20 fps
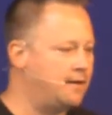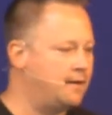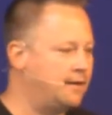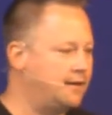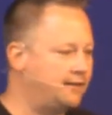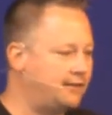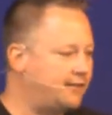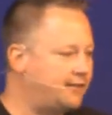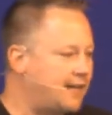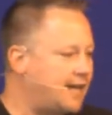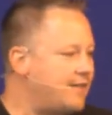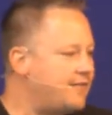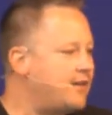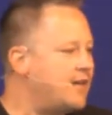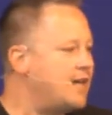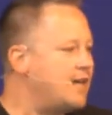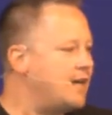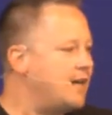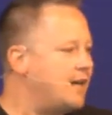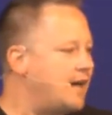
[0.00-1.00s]
He says, I have,
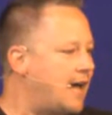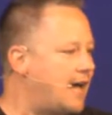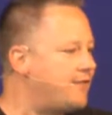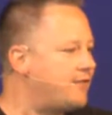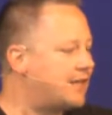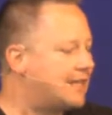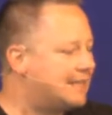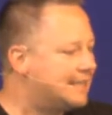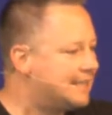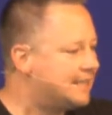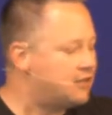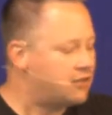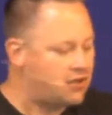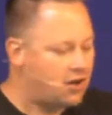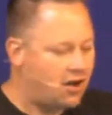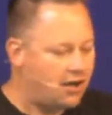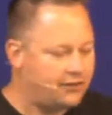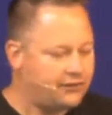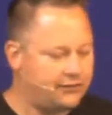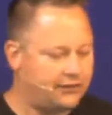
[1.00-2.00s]
I have a clear
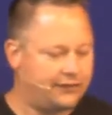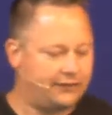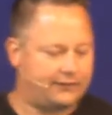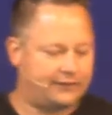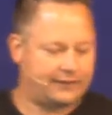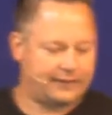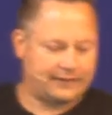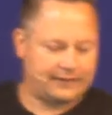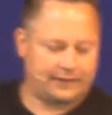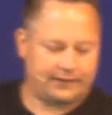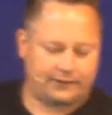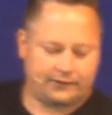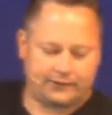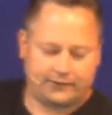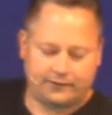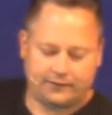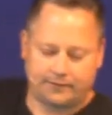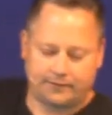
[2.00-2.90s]
conscience in this.